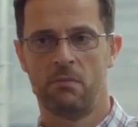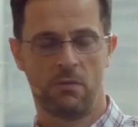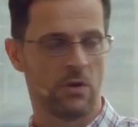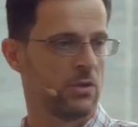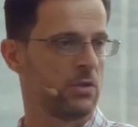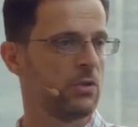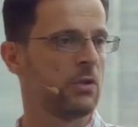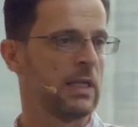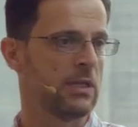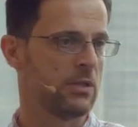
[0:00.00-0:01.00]
there's due
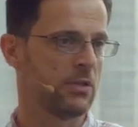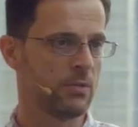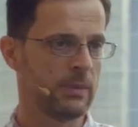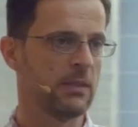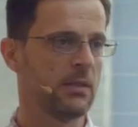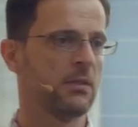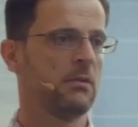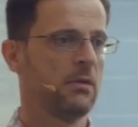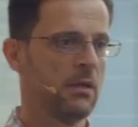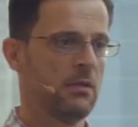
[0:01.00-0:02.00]
diligence to be
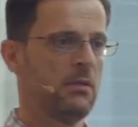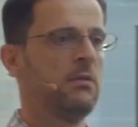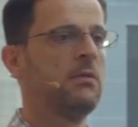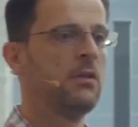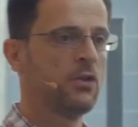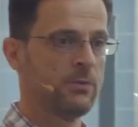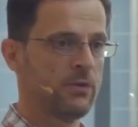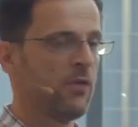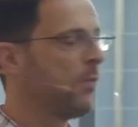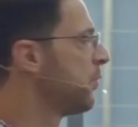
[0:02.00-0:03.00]
done and in terms
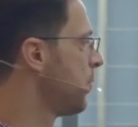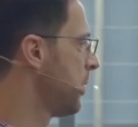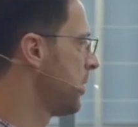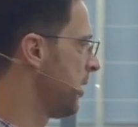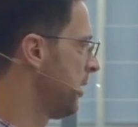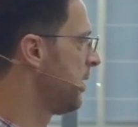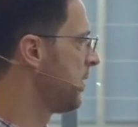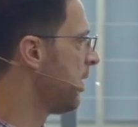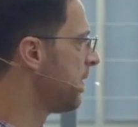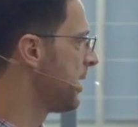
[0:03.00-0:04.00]
of open source, and
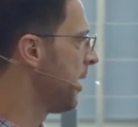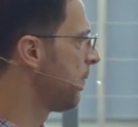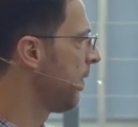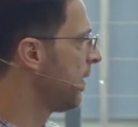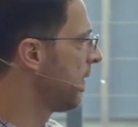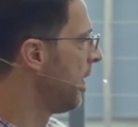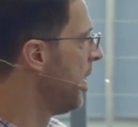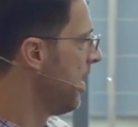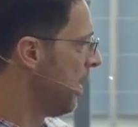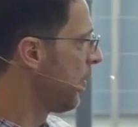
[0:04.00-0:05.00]
this office helped with us.
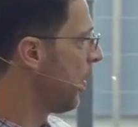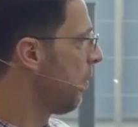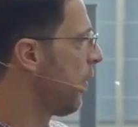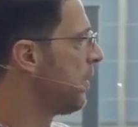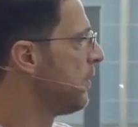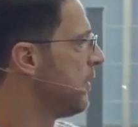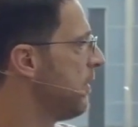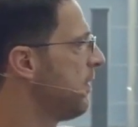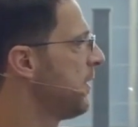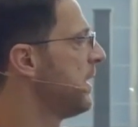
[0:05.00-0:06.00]
Collaborate with
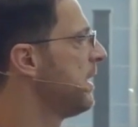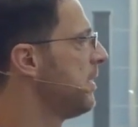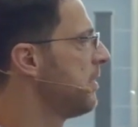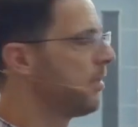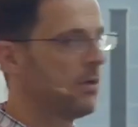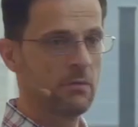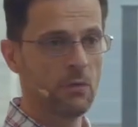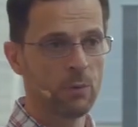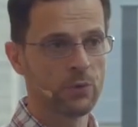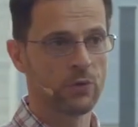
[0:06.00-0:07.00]
universities on
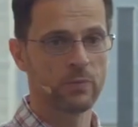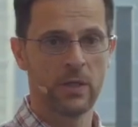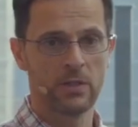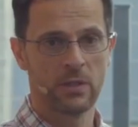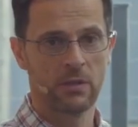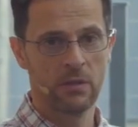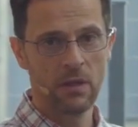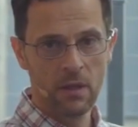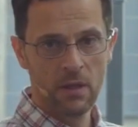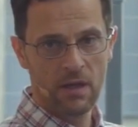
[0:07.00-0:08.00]
open source project.
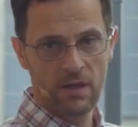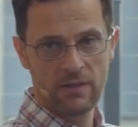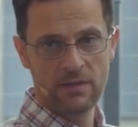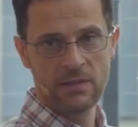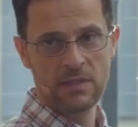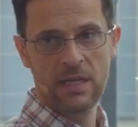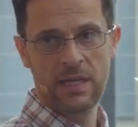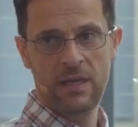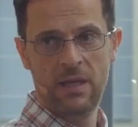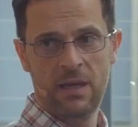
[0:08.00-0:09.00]
This is
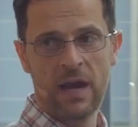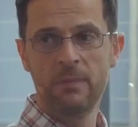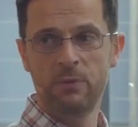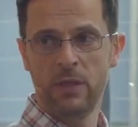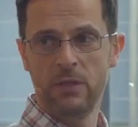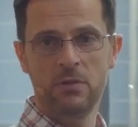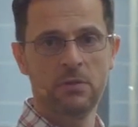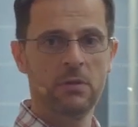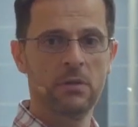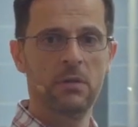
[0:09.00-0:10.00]
really a high
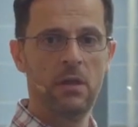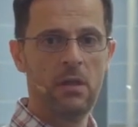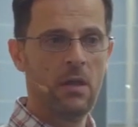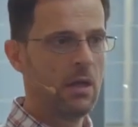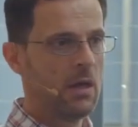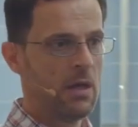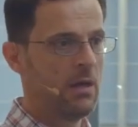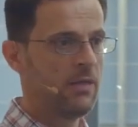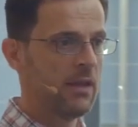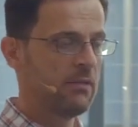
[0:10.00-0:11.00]
potential
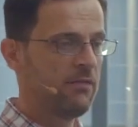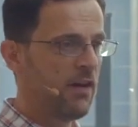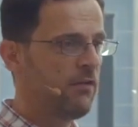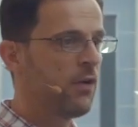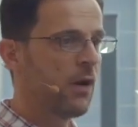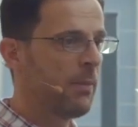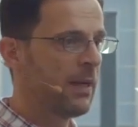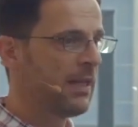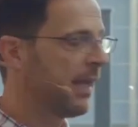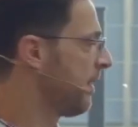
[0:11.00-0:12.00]
that very few
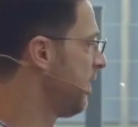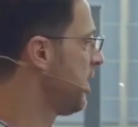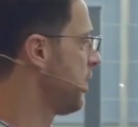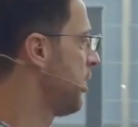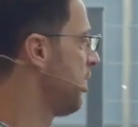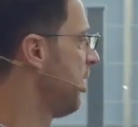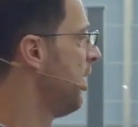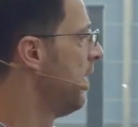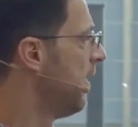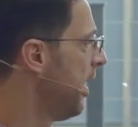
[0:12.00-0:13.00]
companies take advantage of.
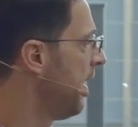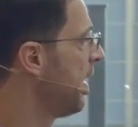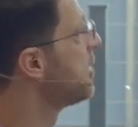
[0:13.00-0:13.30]
And